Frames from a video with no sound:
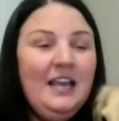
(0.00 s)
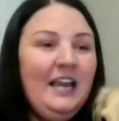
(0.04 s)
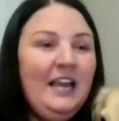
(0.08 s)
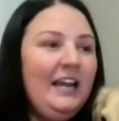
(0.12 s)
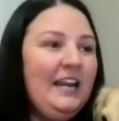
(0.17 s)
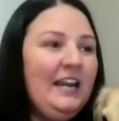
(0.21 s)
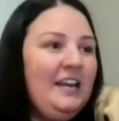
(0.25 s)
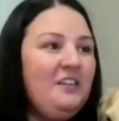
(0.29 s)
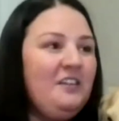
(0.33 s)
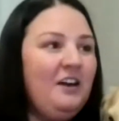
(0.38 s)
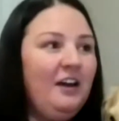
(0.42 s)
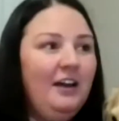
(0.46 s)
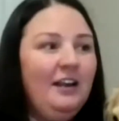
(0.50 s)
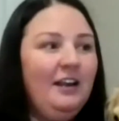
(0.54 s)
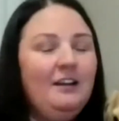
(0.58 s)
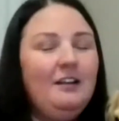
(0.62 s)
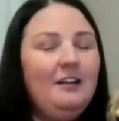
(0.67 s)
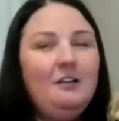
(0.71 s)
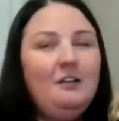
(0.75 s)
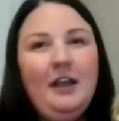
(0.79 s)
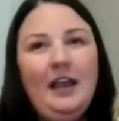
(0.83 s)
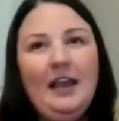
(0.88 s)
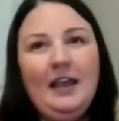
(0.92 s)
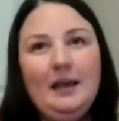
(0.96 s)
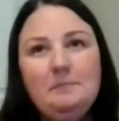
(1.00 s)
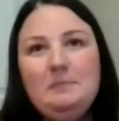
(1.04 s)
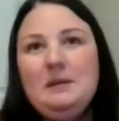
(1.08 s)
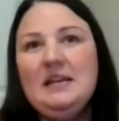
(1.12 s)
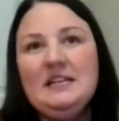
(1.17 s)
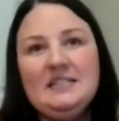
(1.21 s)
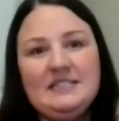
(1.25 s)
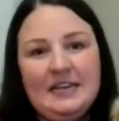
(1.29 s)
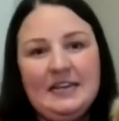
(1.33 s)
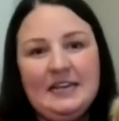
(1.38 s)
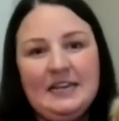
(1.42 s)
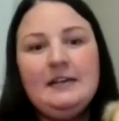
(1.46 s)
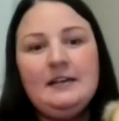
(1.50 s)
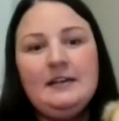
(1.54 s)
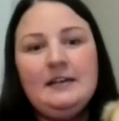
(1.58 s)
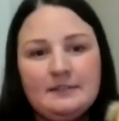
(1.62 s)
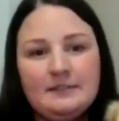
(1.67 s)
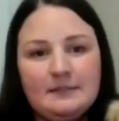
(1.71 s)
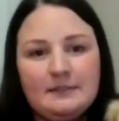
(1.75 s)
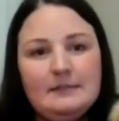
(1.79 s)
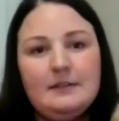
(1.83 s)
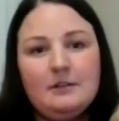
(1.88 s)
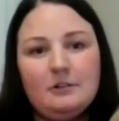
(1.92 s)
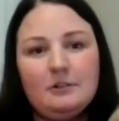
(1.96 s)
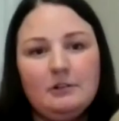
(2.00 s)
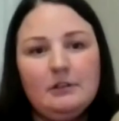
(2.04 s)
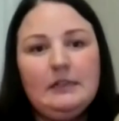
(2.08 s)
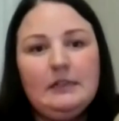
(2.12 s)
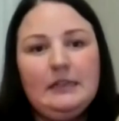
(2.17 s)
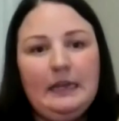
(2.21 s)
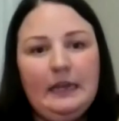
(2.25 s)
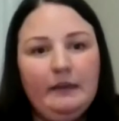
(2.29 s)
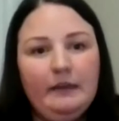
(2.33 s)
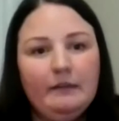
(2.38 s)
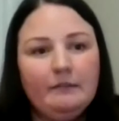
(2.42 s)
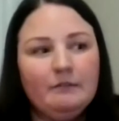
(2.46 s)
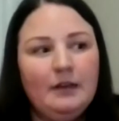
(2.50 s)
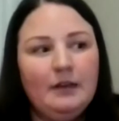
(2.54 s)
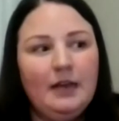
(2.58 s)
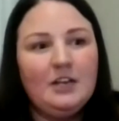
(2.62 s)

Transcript: And I thought, okay, a bandana is literally